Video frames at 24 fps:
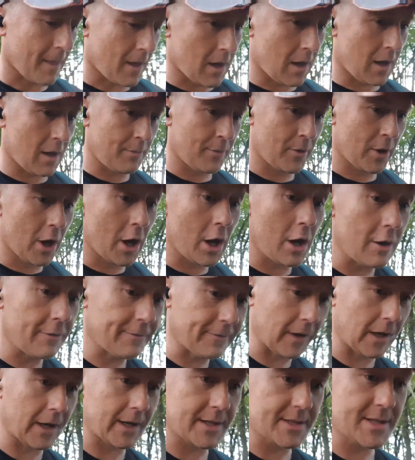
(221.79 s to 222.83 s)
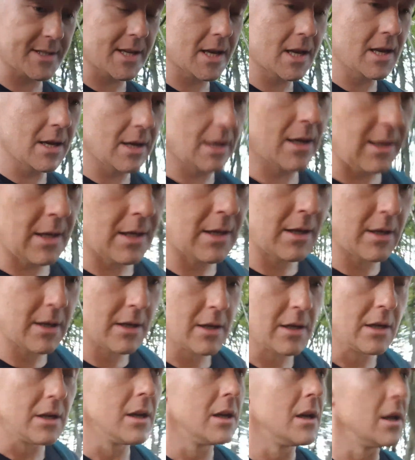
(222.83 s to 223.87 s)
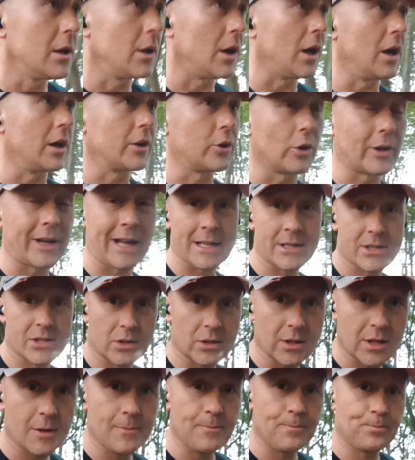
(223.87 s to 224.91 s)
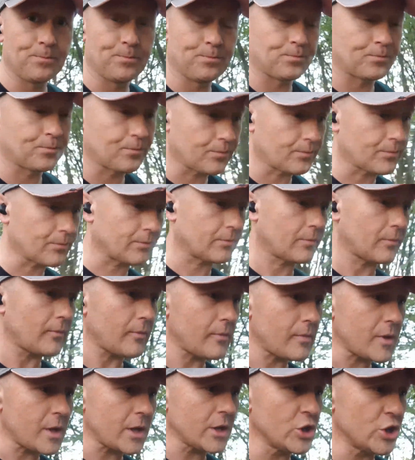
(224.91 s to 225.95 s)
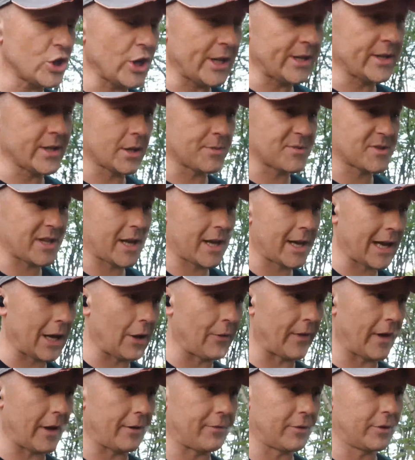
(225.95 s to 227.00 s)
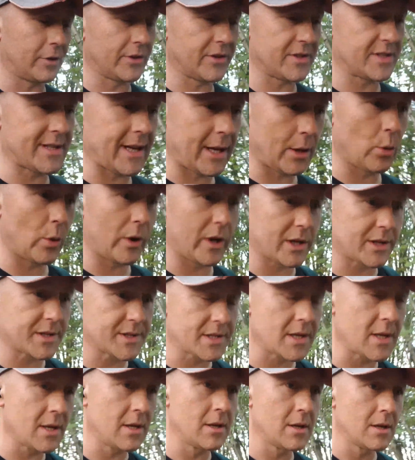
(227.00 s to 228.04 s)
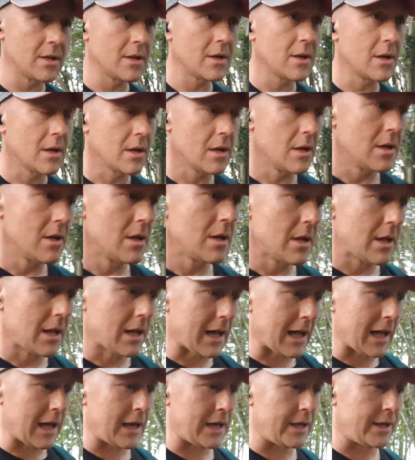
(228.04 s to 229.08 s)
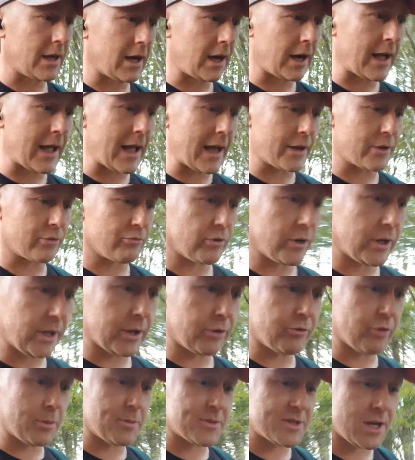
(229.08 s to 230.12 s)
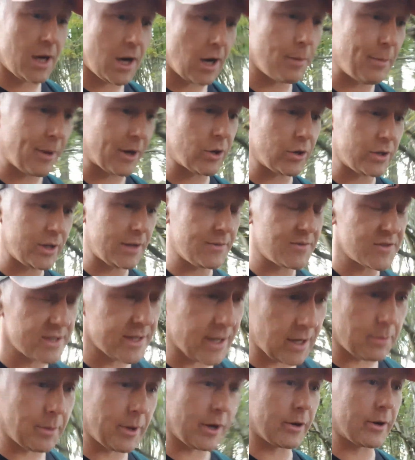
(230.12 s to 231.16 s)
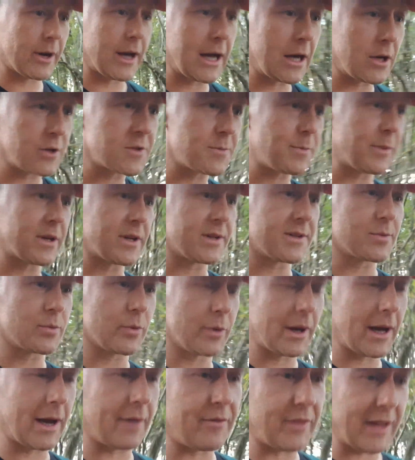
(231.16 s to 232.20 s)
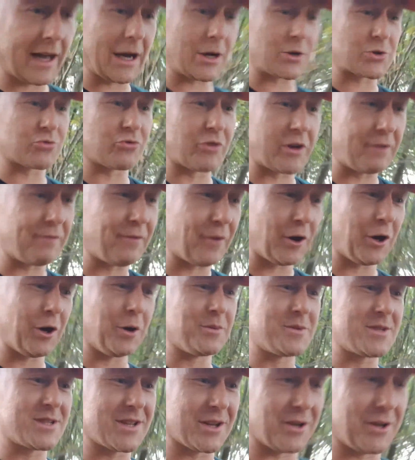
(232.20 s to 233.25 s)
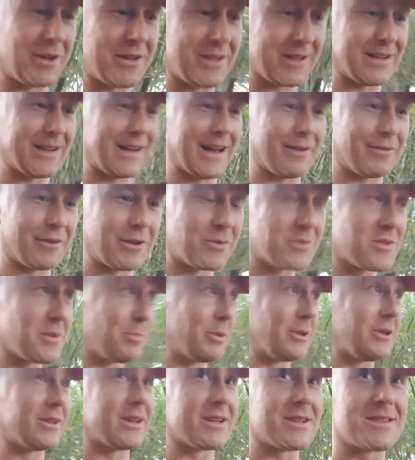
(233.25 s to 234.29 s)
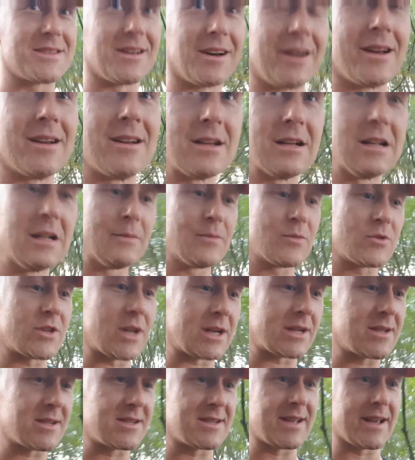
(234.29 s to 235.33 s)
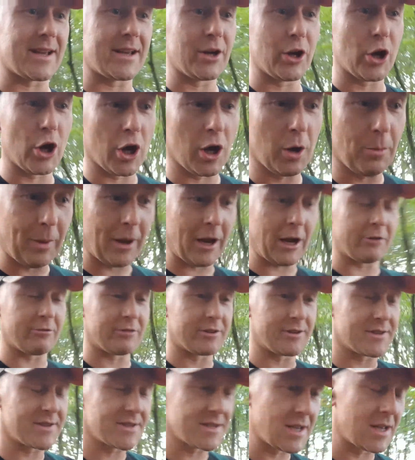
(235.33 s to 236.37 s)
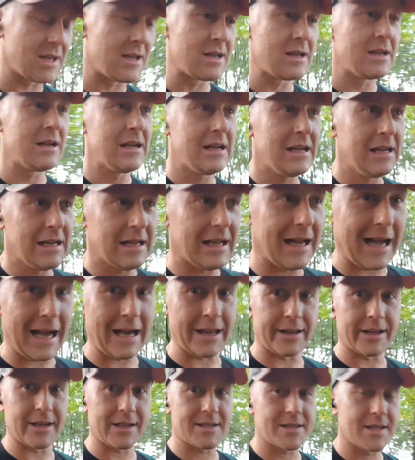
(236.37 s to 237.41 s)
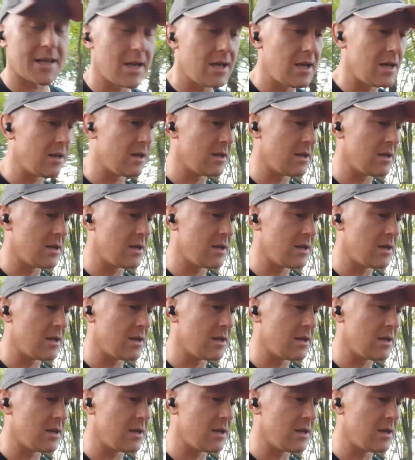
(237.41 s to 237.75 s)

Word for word: um, her flights uh, got cancelled, and she ended up staying out there for another 10 weeks. And I had a really grim time. I couldn't even stay in my own house because we were having the house refurbed, so I didn't have it, it was a building site. So I had to stay in her parents' annex.